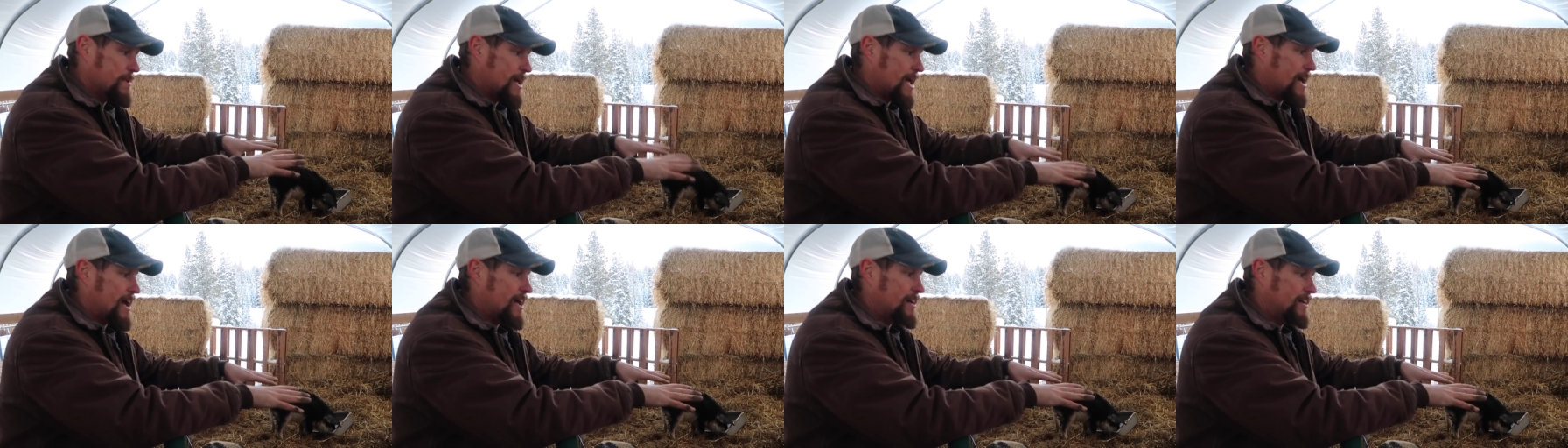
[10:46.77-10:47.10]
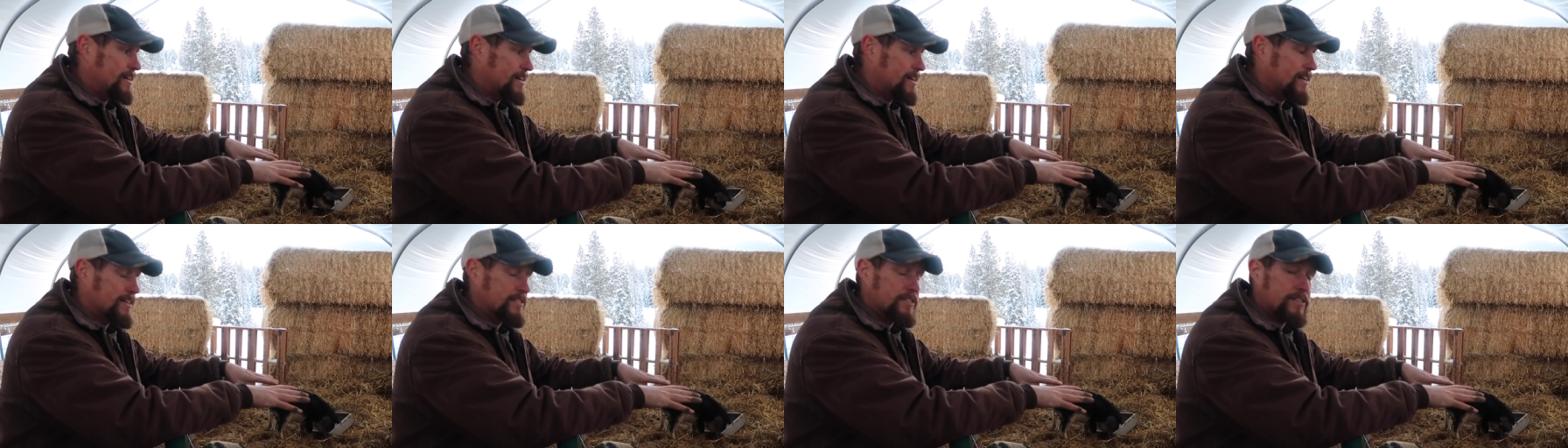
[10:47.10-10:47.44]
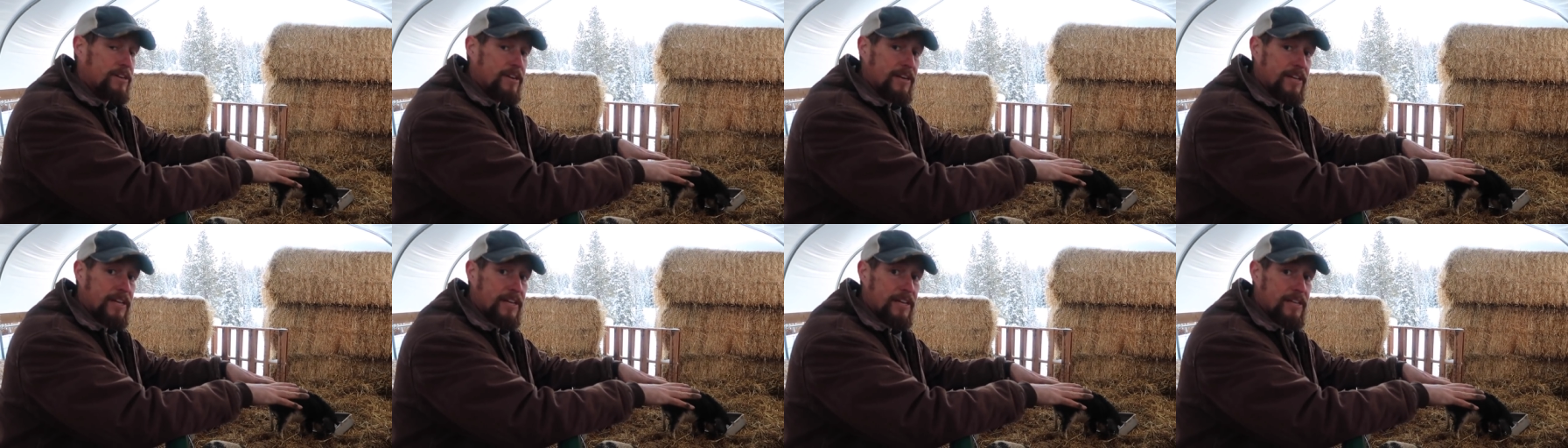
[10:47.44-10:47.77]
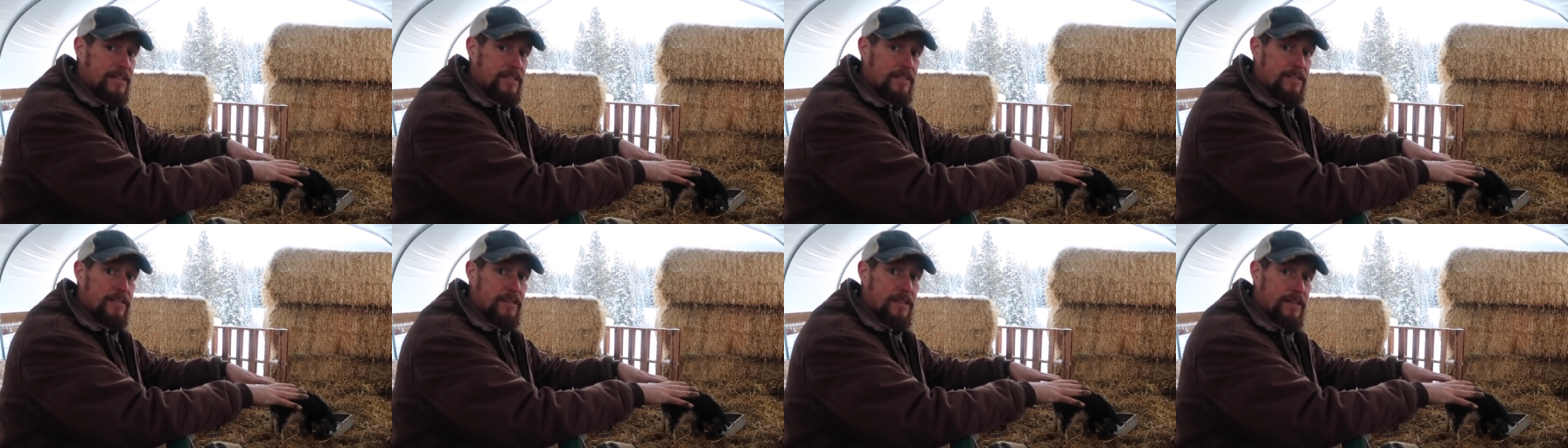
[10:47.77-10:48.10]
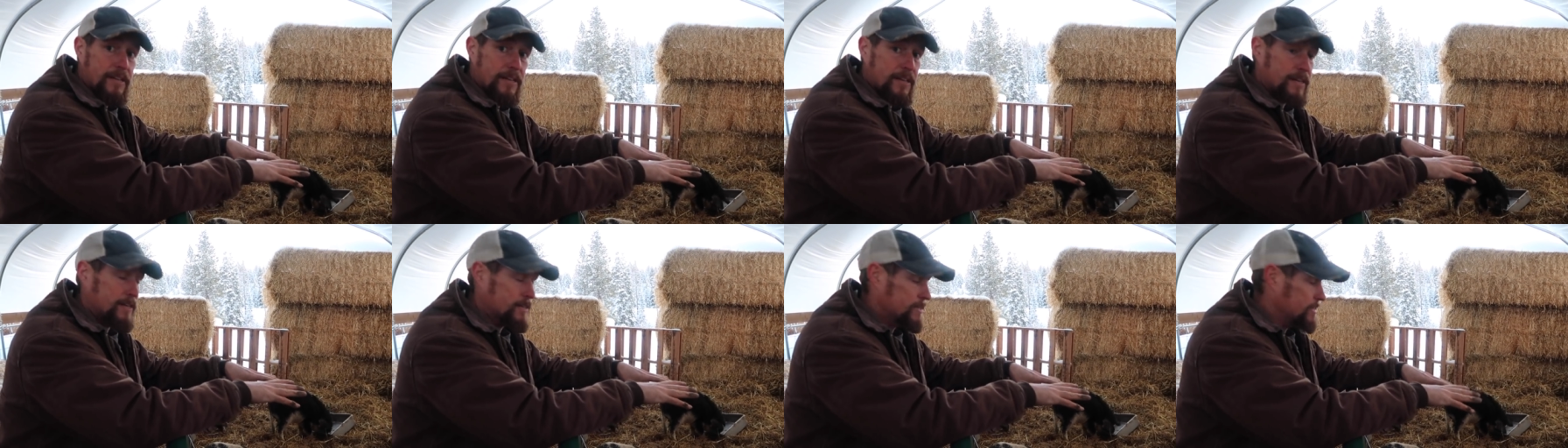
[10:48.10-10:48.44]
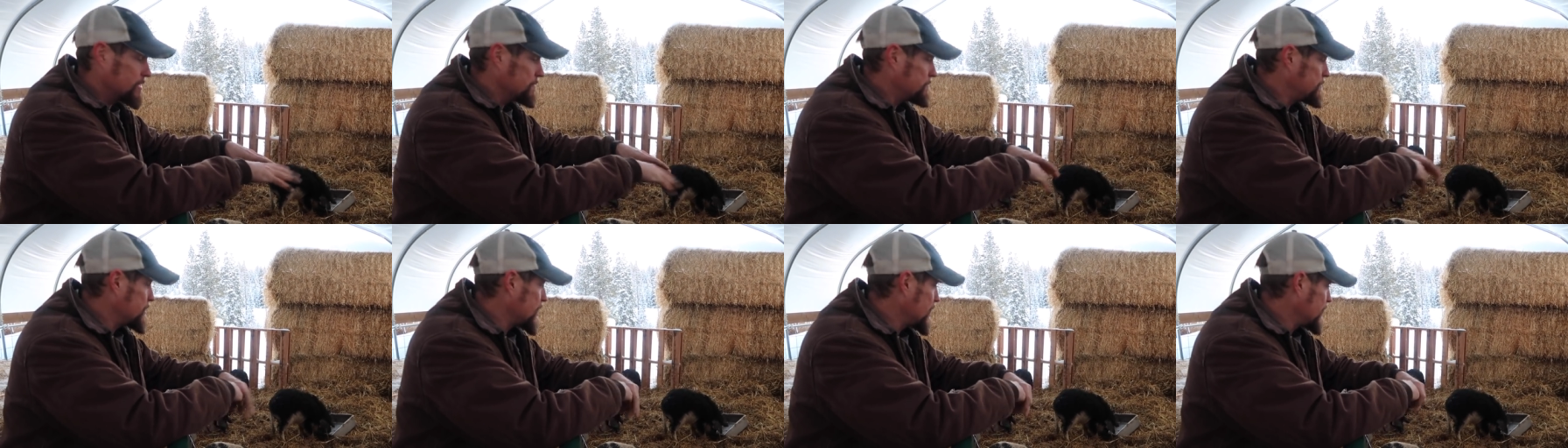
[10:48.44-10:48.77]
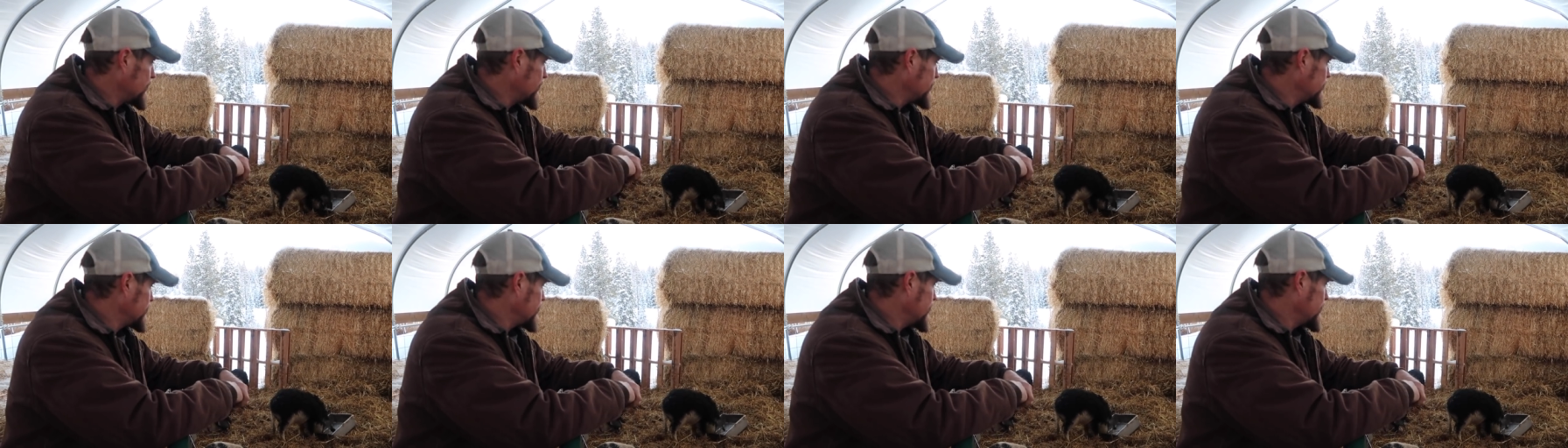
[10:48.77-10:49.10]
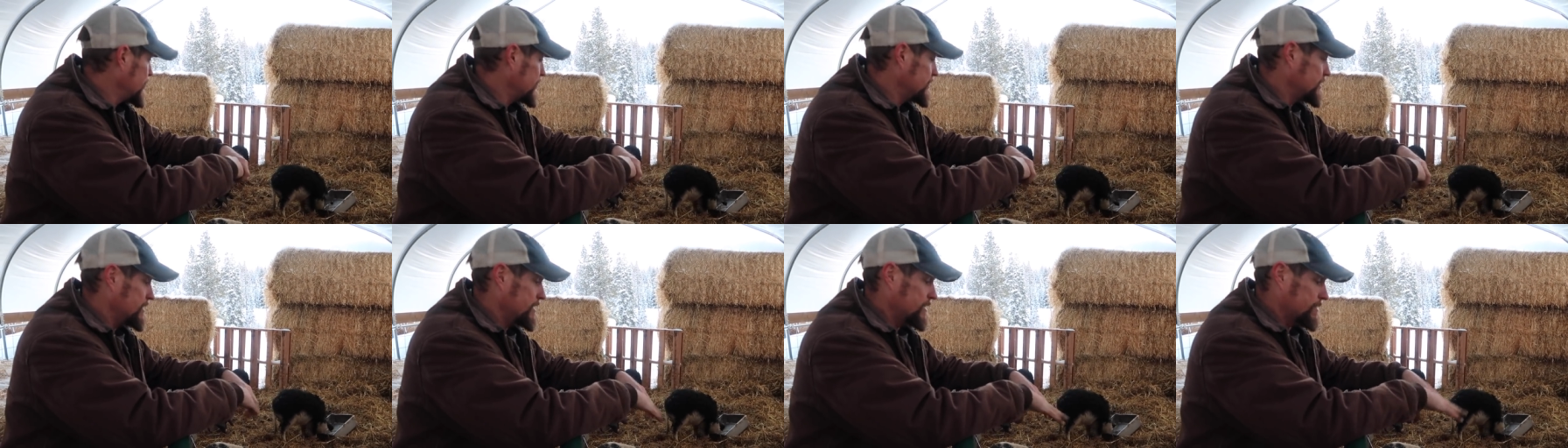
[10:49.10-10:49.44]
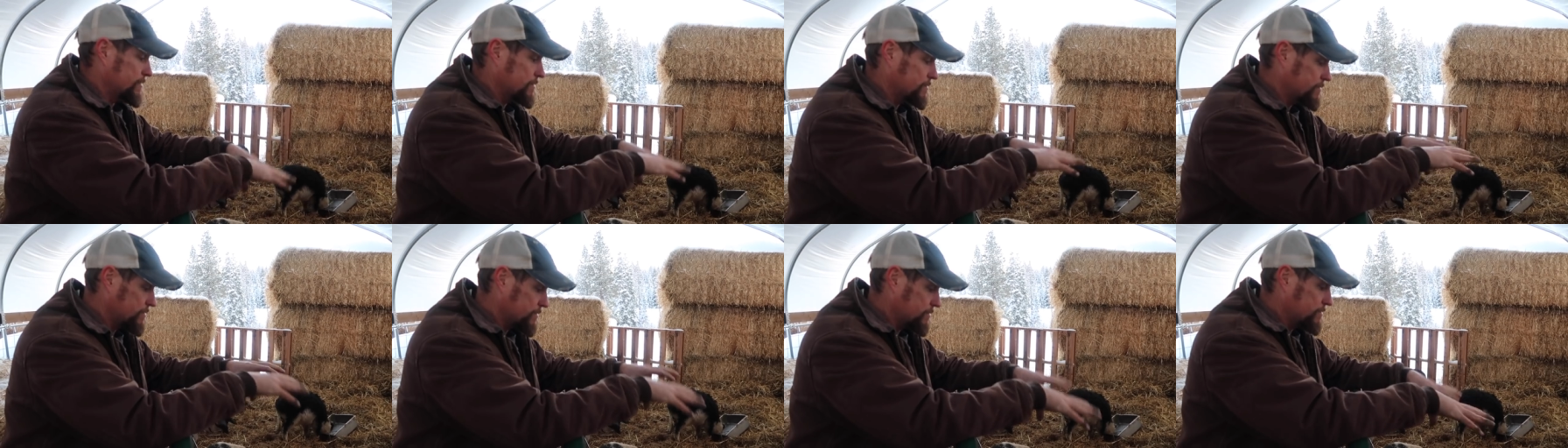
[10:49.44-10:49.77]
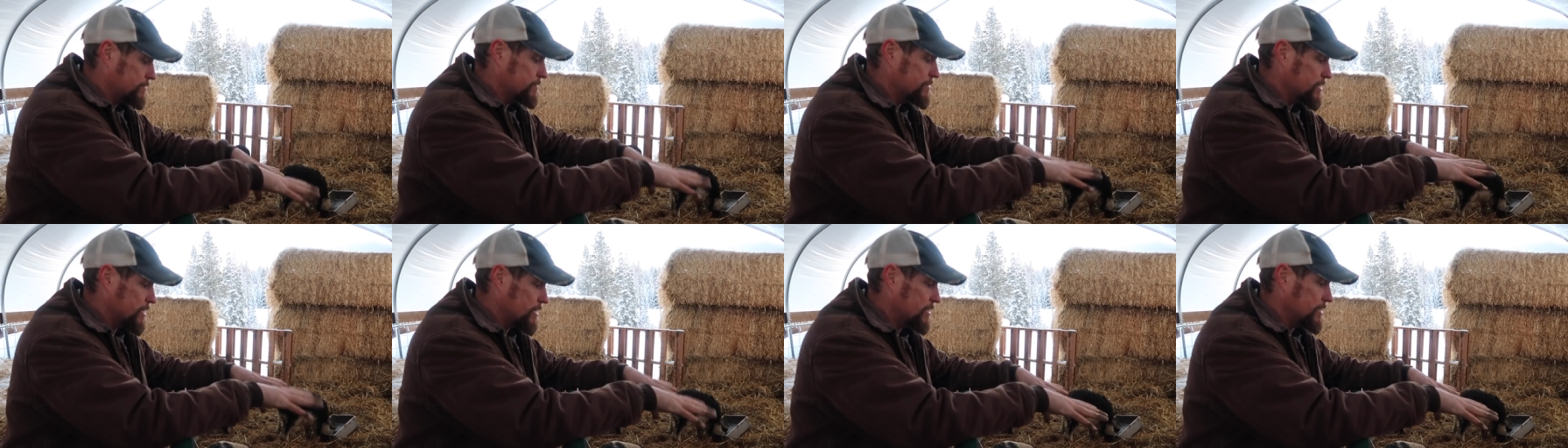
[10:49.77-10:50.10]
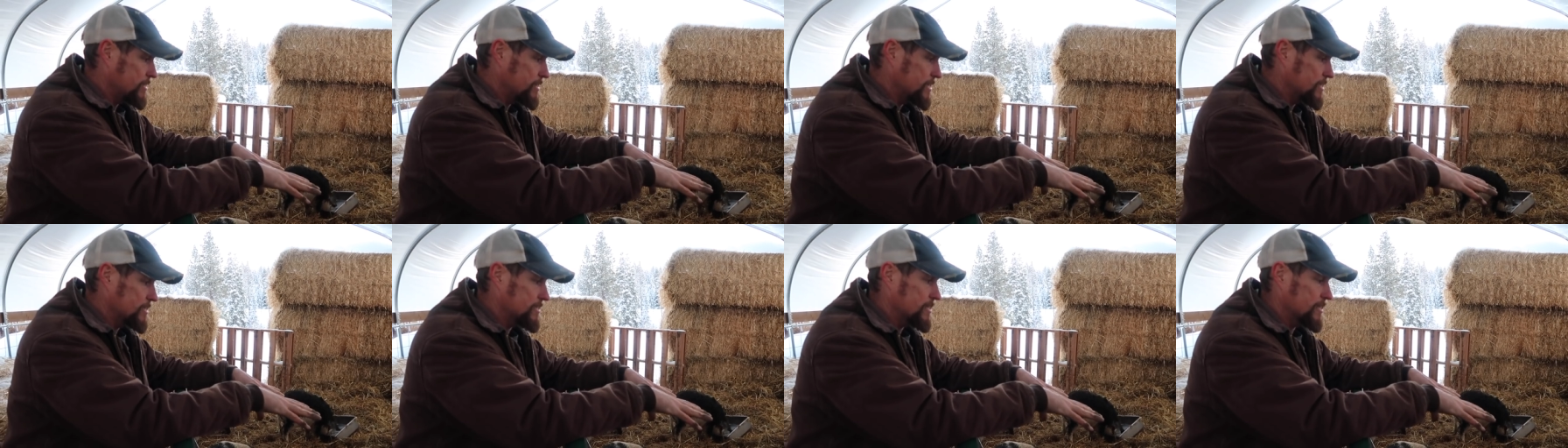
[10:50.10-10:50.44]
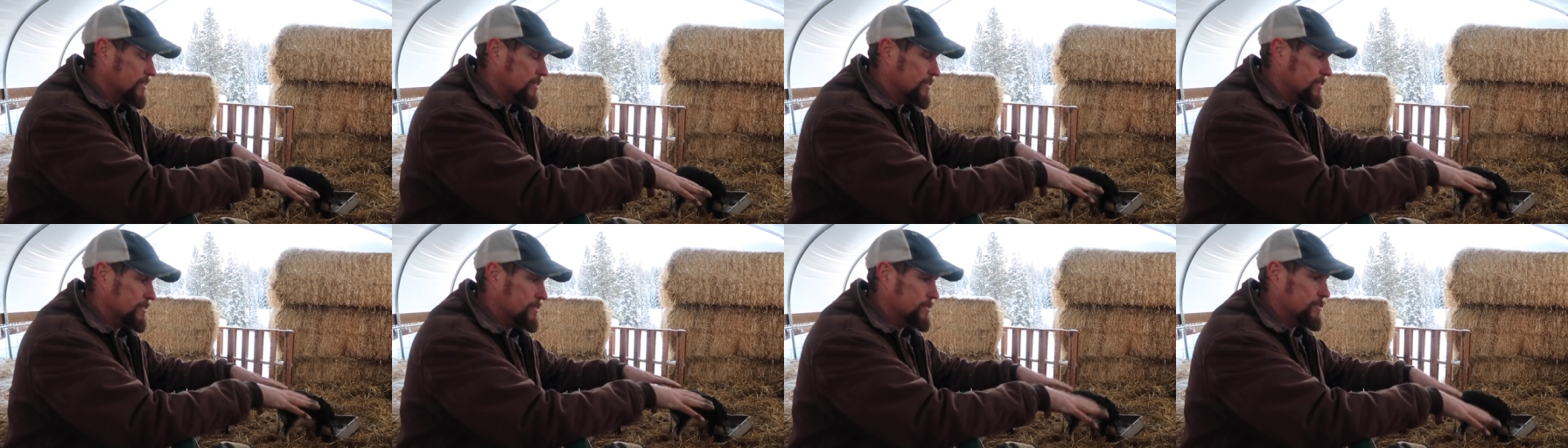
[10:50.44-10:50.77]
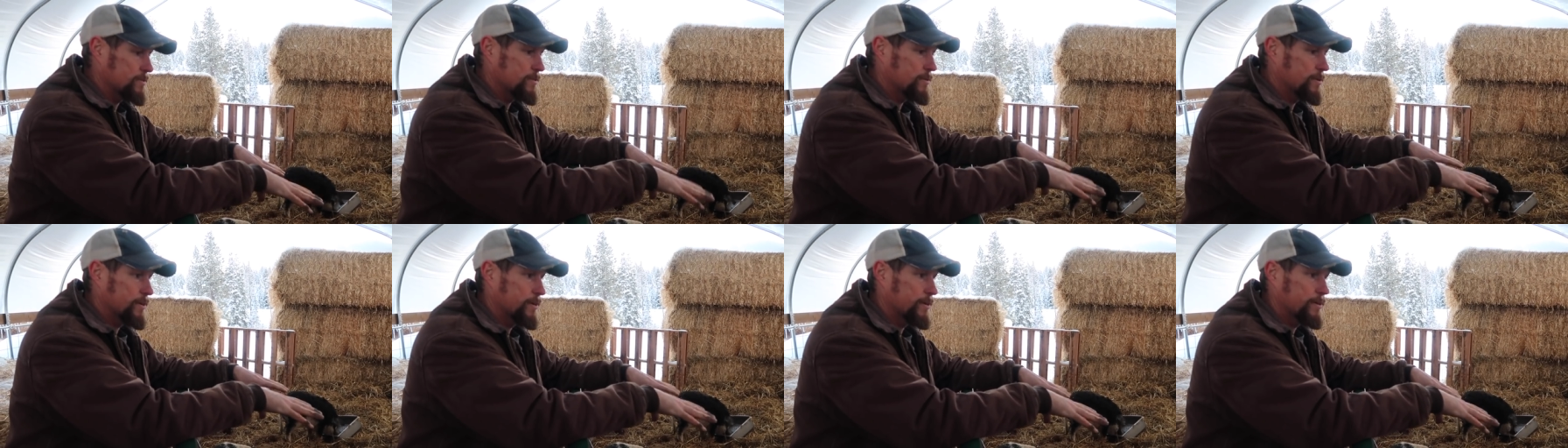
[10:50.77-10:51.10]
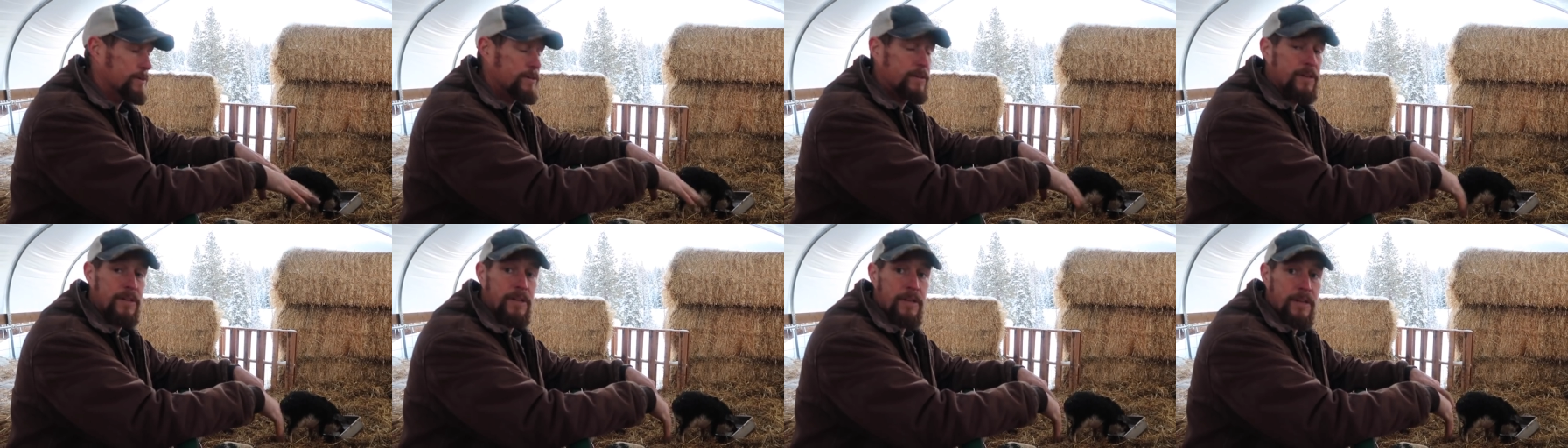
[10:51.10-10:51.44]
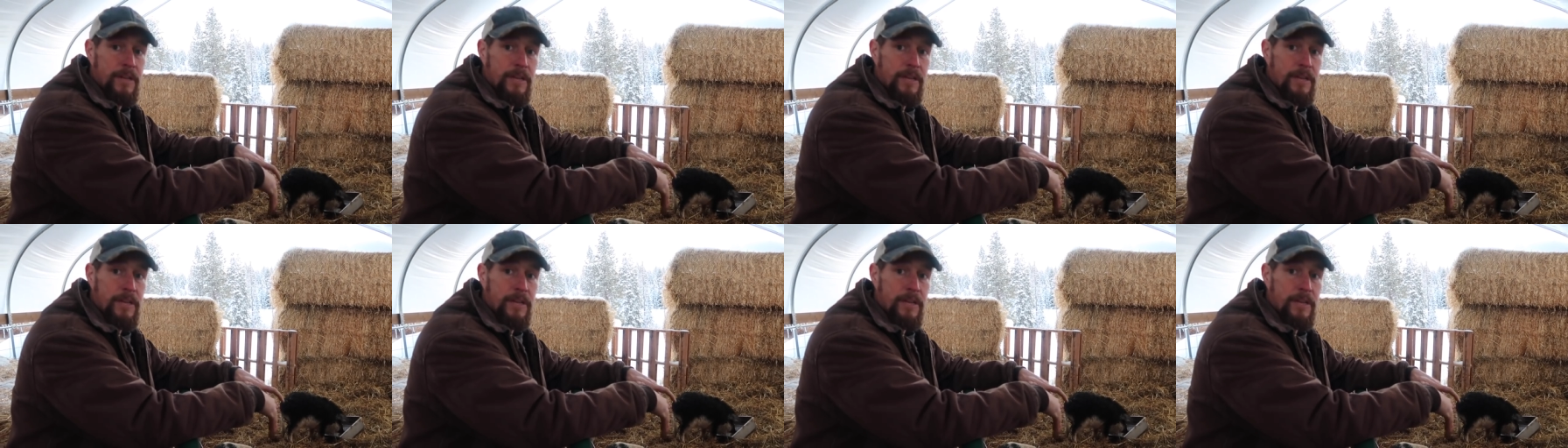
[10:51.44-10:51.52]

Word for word: adding extra heat into the bedding and then turning this into soil.